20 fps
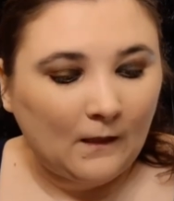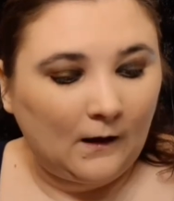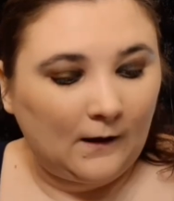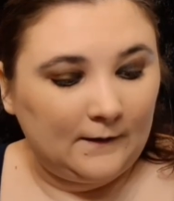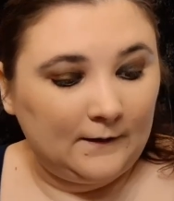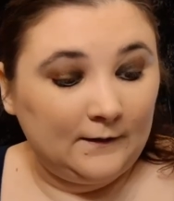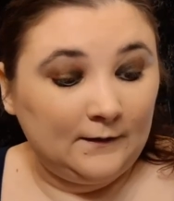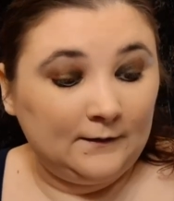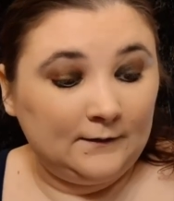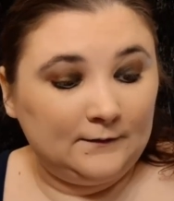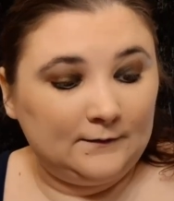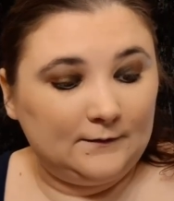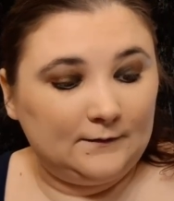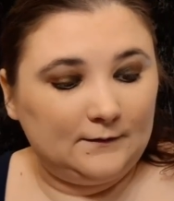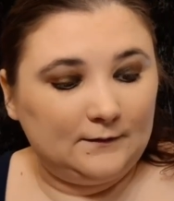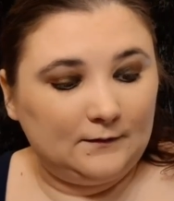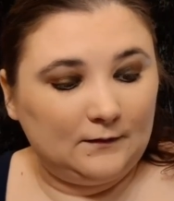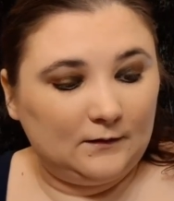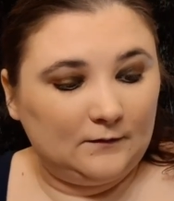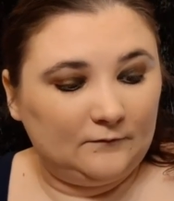I think
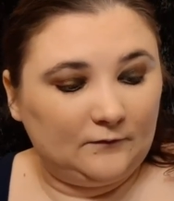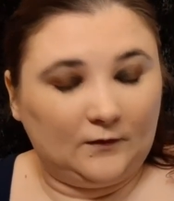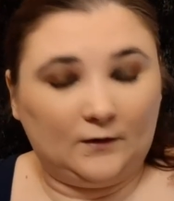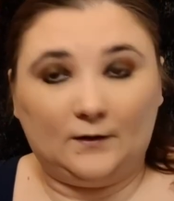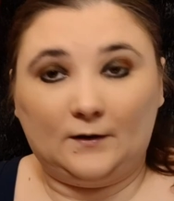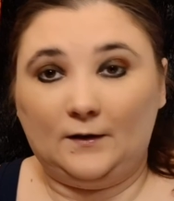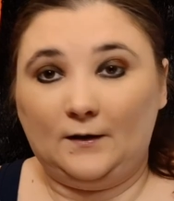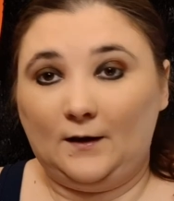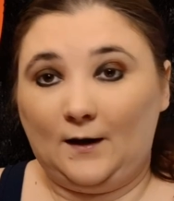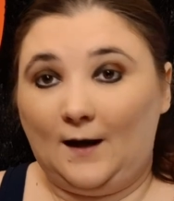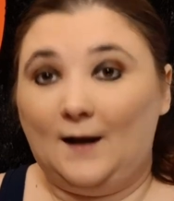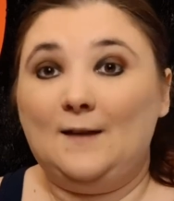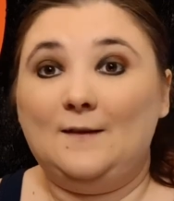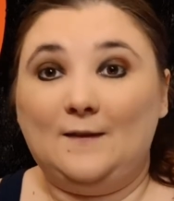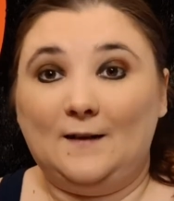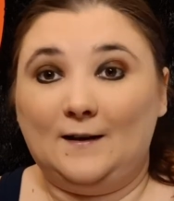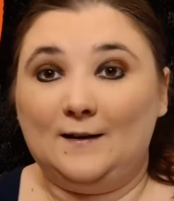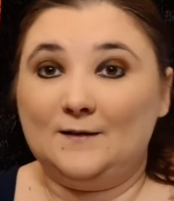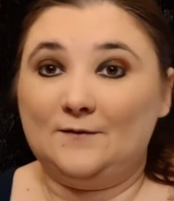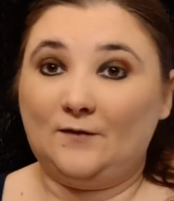it's very
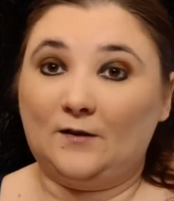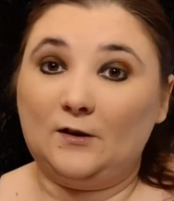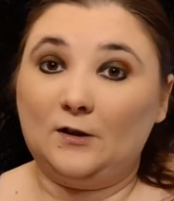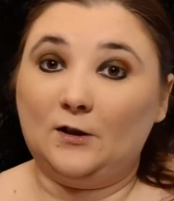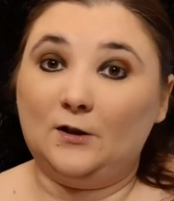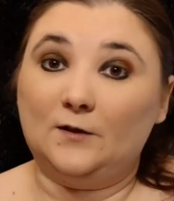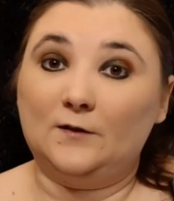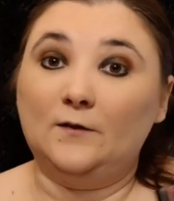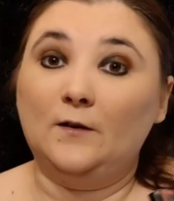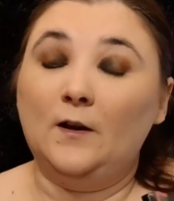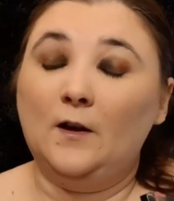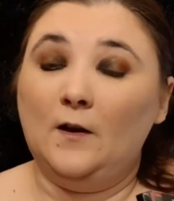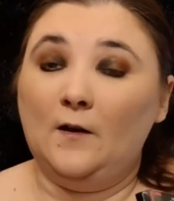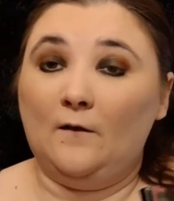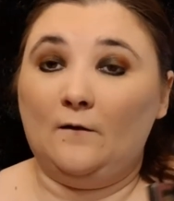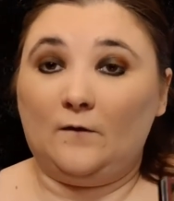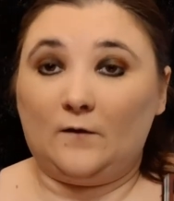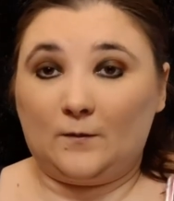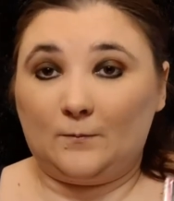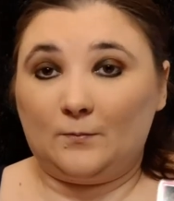good
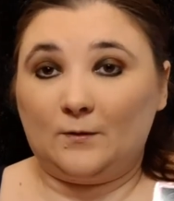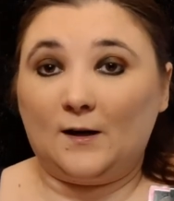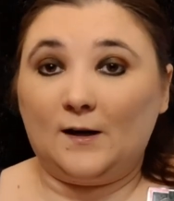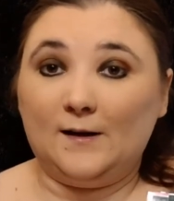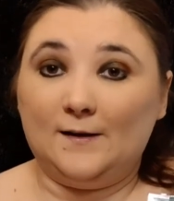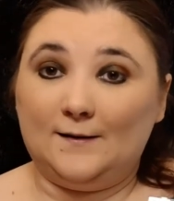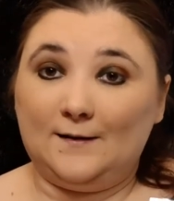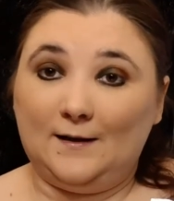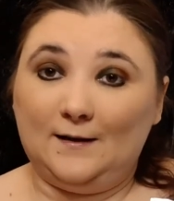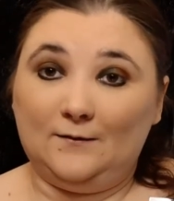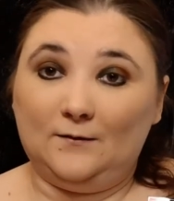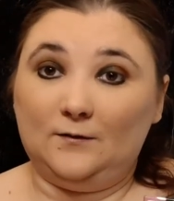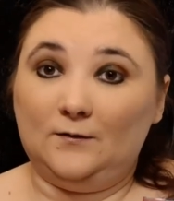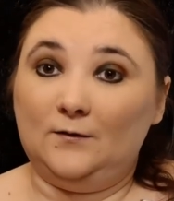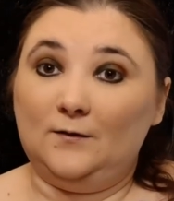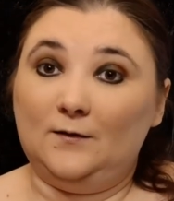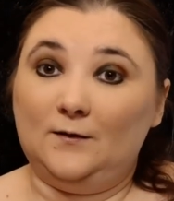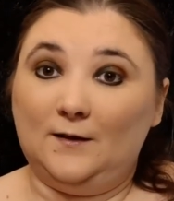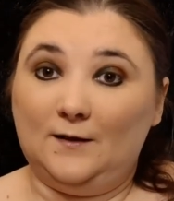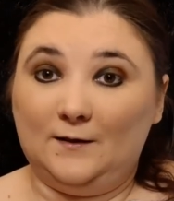for the price, and
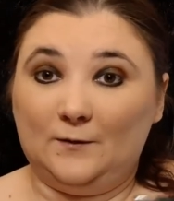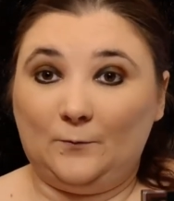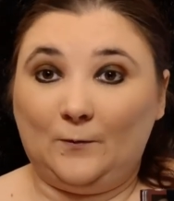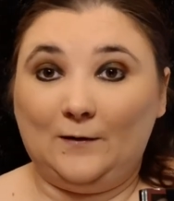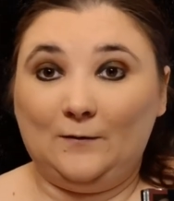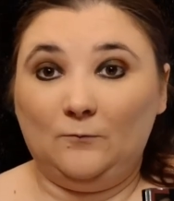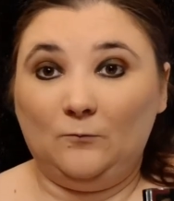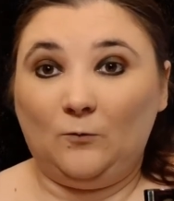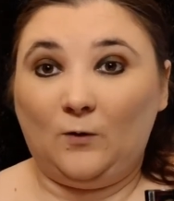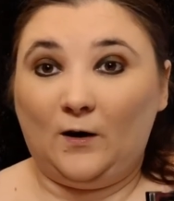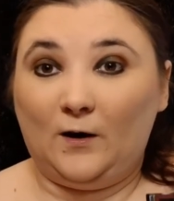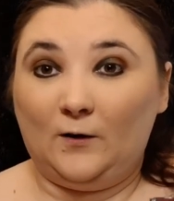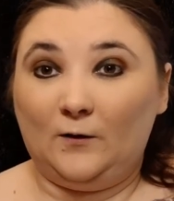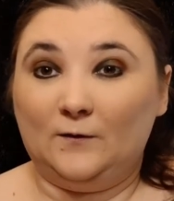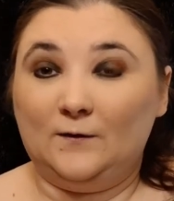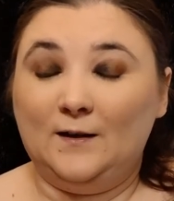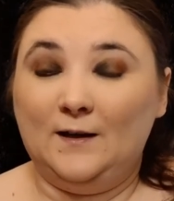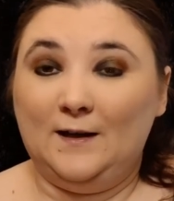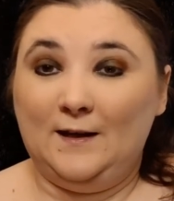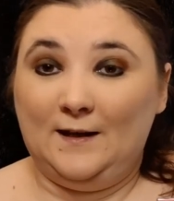it's Wet n Wild.